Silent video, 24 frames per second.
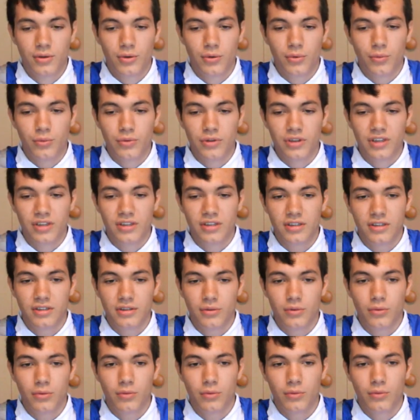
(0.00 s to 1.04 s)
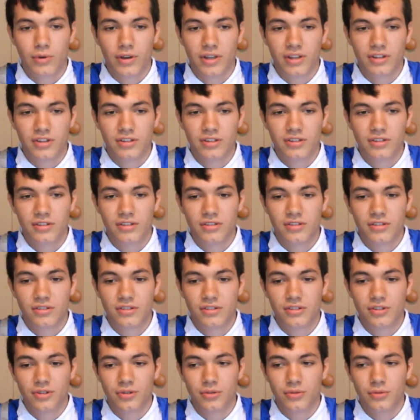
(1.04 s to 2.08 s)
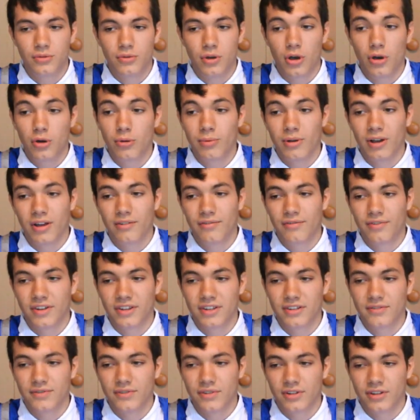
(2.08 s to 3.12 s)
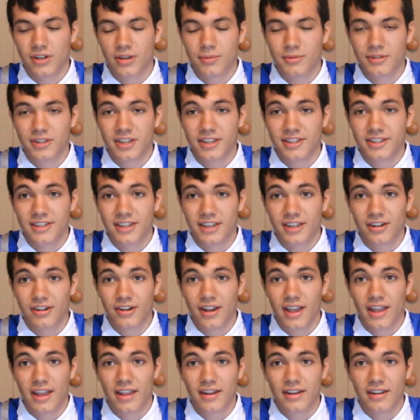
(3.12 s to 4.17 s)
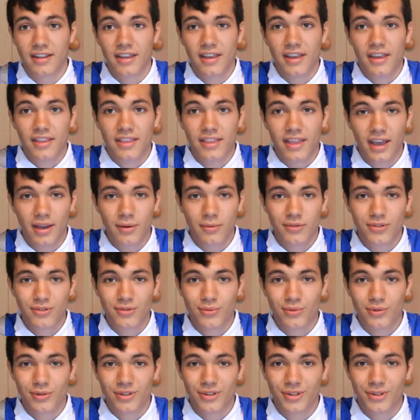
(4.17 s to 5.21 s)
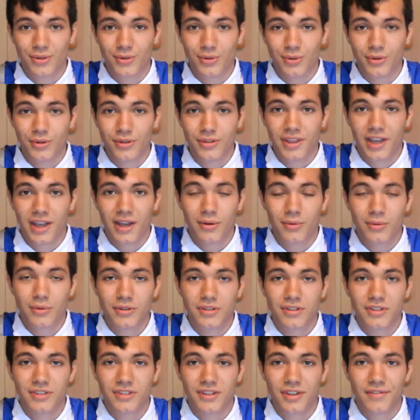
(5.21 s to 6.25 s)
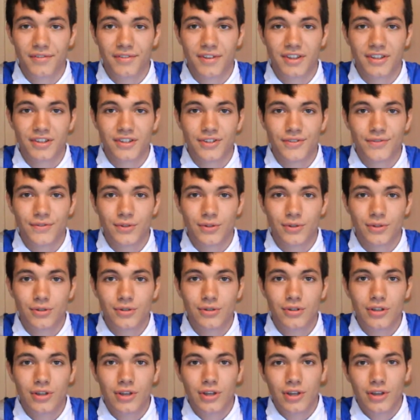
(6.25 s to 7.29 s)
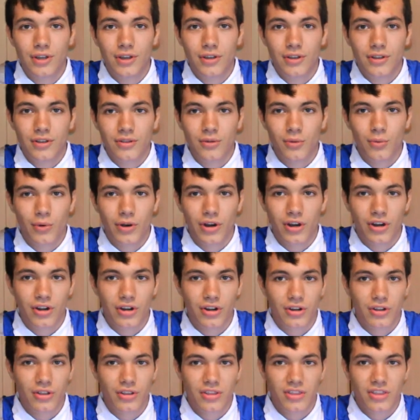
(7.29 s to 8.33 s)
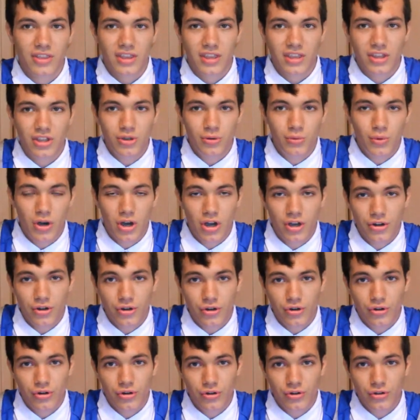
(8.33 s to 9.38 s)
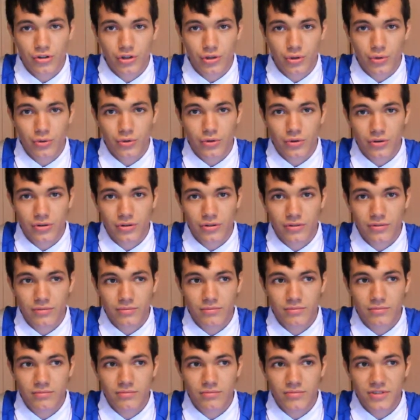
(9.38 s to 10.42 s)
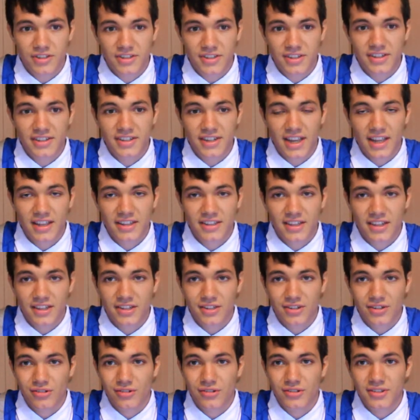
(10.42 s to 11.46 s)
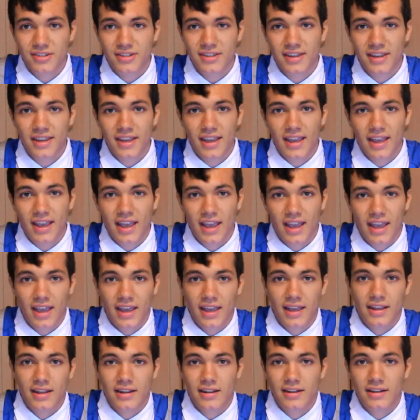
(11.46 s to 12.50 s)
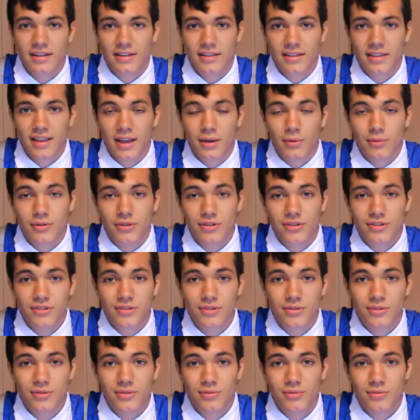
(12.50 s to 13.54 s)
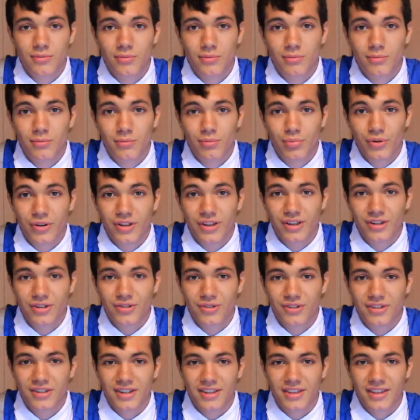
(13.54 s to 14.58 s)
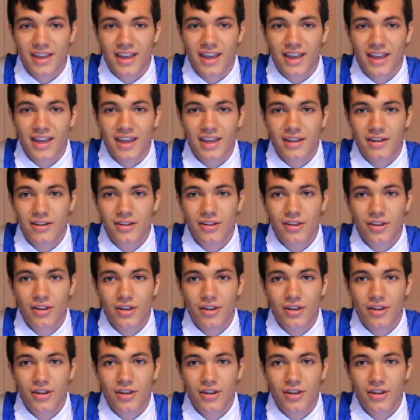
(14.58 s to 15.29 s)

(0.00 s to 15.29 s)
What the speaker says: we went to Oban Festival a couple days later, and that was really cool. That was a festival where you honor your deceased ancestors, and that was pretty interesting. They had